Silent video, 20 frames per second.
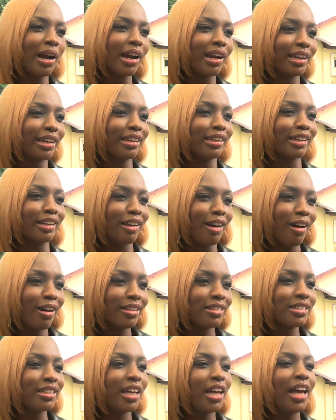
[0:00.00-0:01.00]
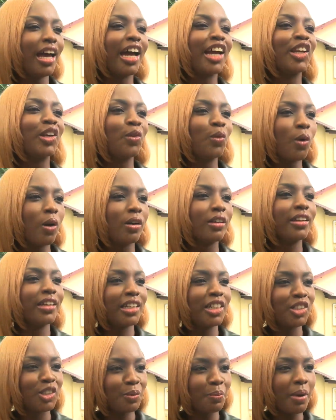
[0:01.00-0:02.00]
parking lot and you want, you
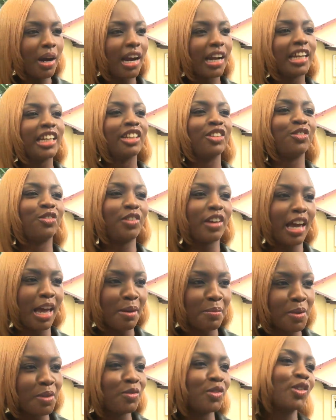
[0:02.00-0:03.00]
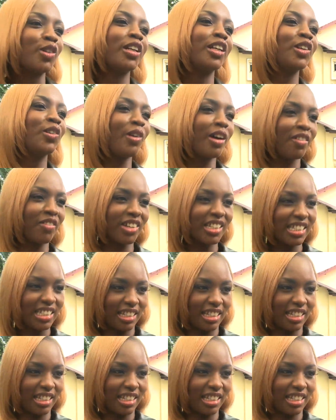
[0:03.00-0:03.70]
need to park in the VIP even though you don't have a